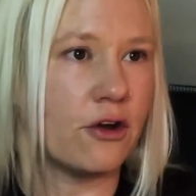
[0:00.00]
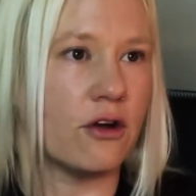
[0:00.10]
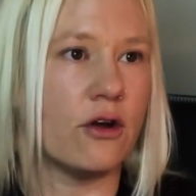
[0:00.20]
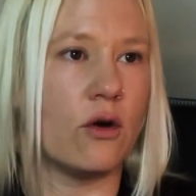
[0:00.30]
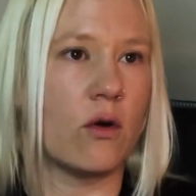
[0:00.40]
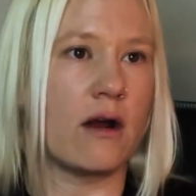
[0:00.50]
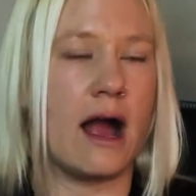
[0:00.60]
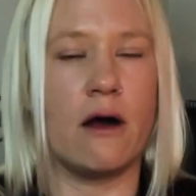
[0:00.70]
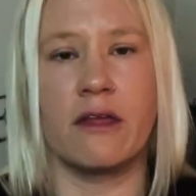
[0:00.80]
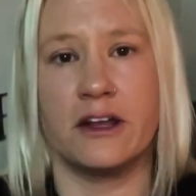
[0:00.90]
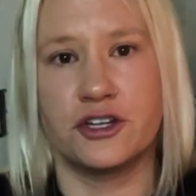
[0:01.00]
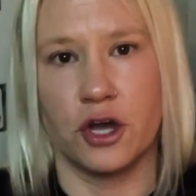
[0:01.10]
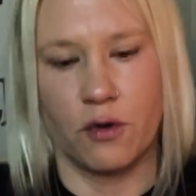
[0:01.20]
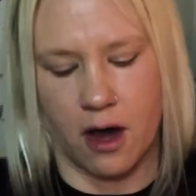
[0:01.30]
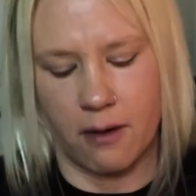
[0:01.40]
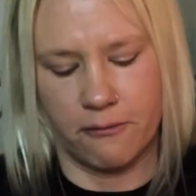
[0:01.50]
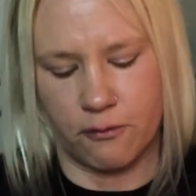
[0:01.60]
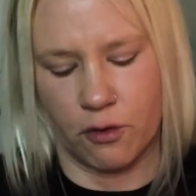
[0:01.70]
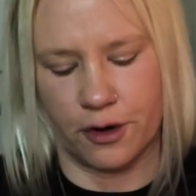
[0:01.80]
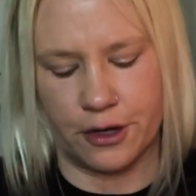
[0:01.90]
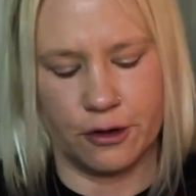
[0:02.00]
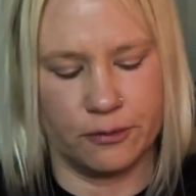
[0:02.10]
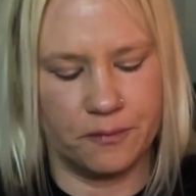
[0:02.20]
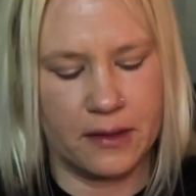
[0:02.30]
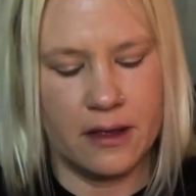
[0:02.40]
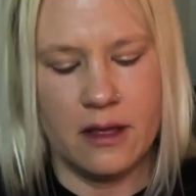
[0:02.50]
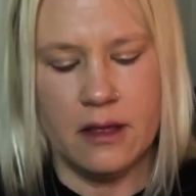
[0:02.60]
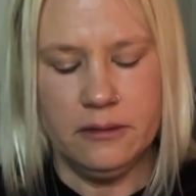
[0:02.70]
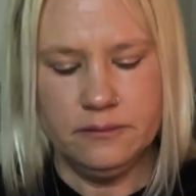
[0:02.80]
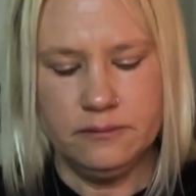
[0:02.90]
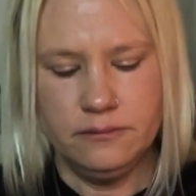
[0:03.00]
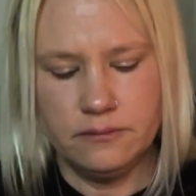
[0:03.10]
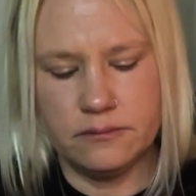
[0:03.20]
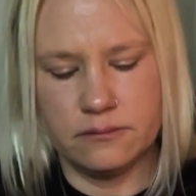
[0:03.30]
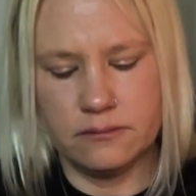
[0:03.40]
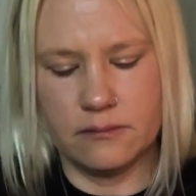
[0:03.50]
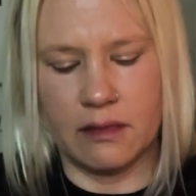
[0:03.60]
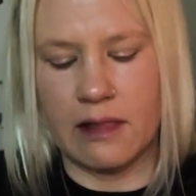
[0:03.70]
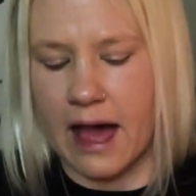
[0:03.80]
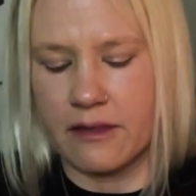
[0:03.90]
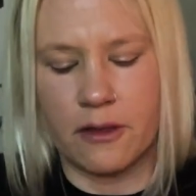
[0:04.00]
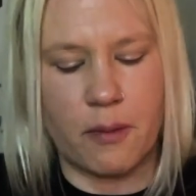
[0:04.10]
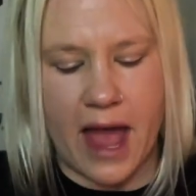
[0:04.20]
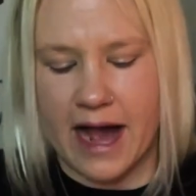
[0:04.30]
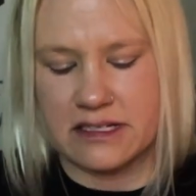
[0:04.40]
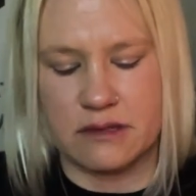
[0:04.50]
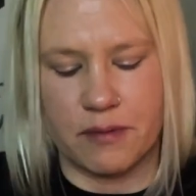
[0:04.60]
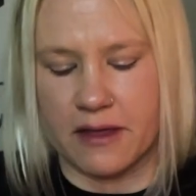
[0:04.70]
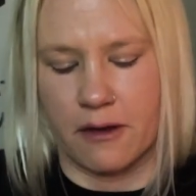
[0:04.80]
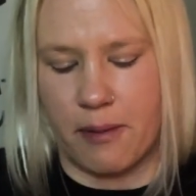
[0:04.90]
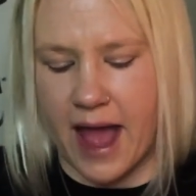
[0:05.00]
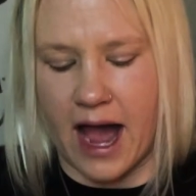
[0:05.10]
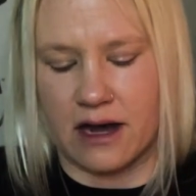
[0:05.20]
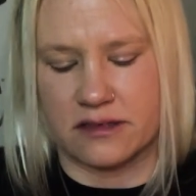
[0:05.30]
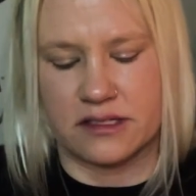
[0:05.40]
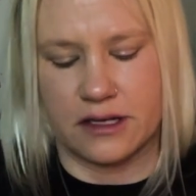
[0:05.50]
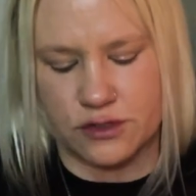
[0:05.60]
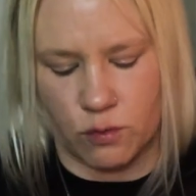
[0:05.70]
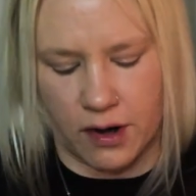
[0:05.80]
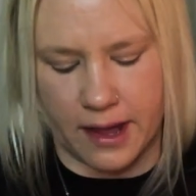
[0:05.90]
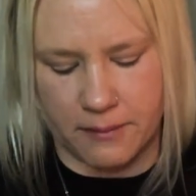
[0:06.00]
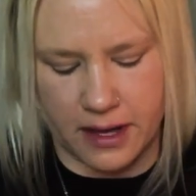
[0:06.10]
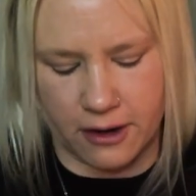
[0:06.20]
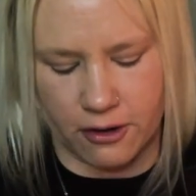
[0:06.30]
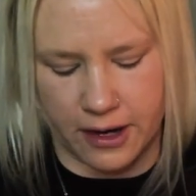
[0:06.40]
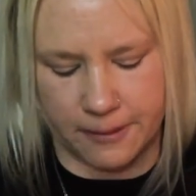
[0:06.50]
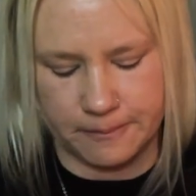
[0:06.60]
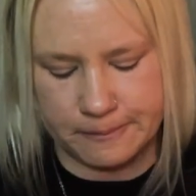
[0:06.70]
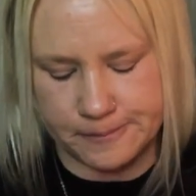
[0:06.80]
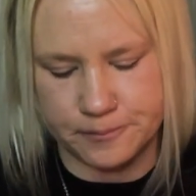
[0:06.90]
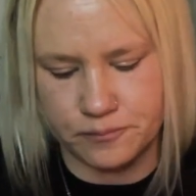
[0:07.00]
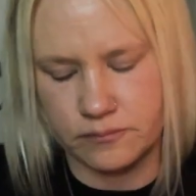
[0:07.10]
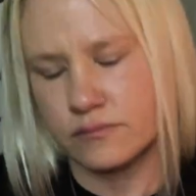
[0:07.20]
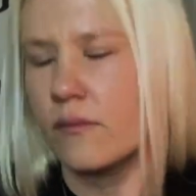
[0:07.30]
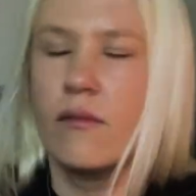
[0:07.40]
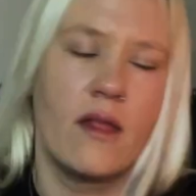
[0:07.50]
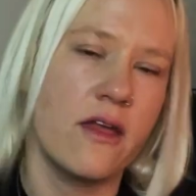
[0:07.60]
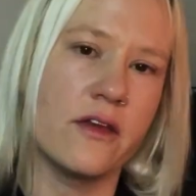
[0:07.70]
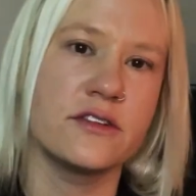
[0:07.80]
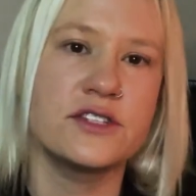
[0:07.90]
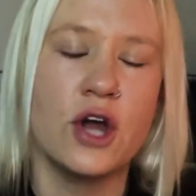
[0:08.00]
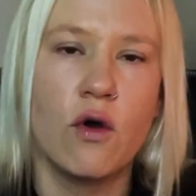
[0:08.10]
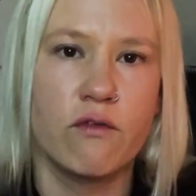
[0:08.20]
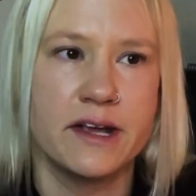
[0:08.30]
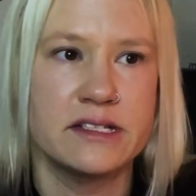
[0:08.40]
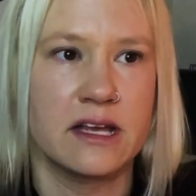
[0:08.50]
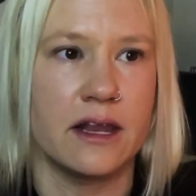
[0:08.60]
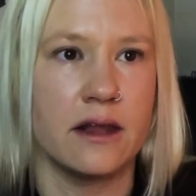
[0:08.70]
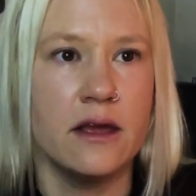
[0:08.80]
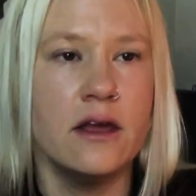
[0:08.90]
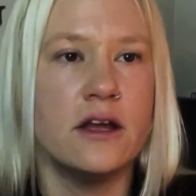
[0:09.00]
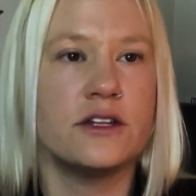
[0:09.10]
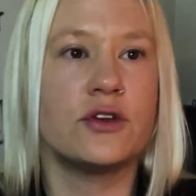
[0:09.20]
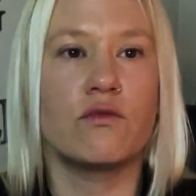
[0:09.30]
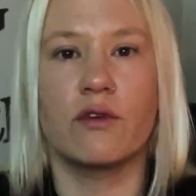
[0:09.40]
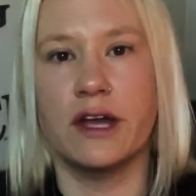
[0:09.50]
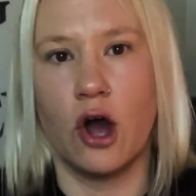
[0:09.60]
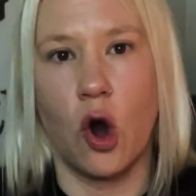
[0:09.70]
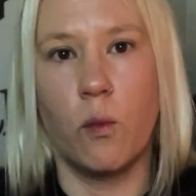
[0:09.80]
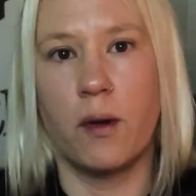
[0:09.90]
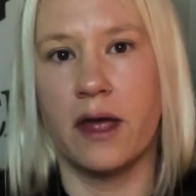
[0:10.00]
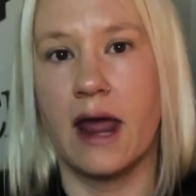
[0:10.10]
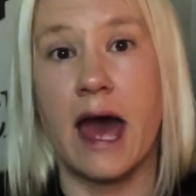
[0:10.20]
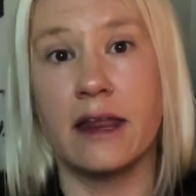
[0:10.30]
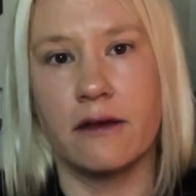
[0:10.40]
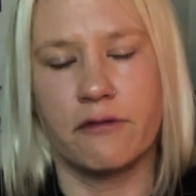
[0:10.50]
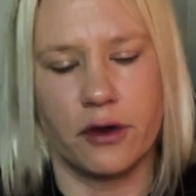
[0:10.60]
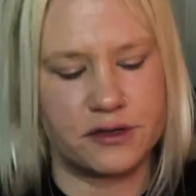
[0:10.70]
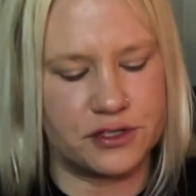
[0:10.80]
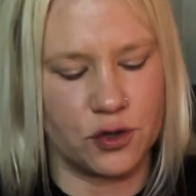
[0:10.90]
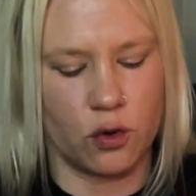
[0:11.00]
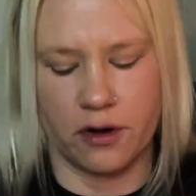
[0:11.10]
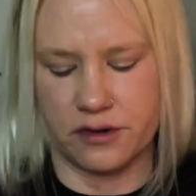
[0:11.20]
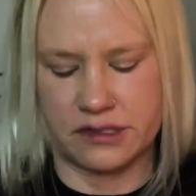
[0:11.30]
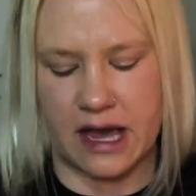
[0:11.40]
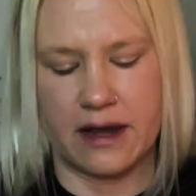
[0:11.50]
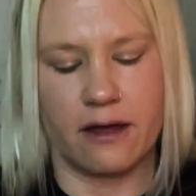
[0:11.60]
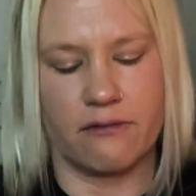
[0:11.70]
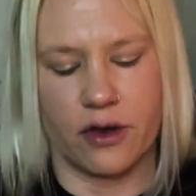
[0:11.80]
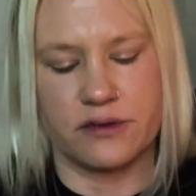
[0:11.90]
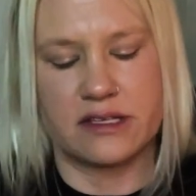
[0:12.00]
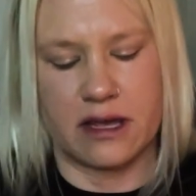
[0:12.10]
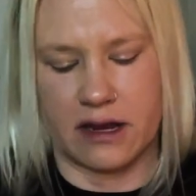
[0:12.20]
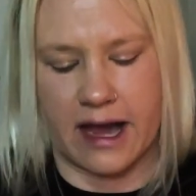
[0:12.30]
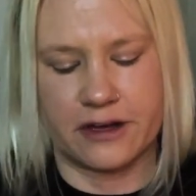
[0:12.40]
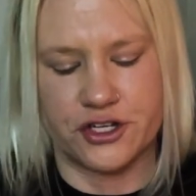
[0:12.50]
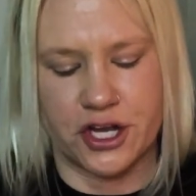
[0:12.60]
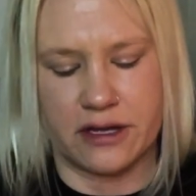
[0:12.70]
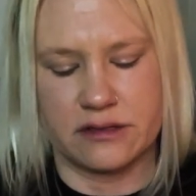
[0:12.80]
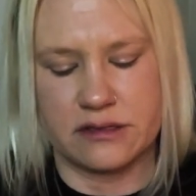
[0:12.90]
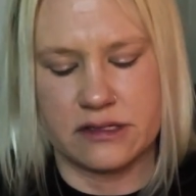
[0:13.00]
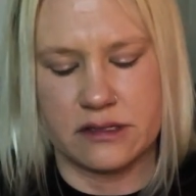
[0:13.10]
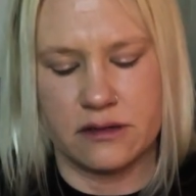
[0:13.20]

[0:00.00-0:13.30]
or how they showed up for you. Let the past be the past is what I'm hearing. There's no reason to reopen any of those doors, any of those connections.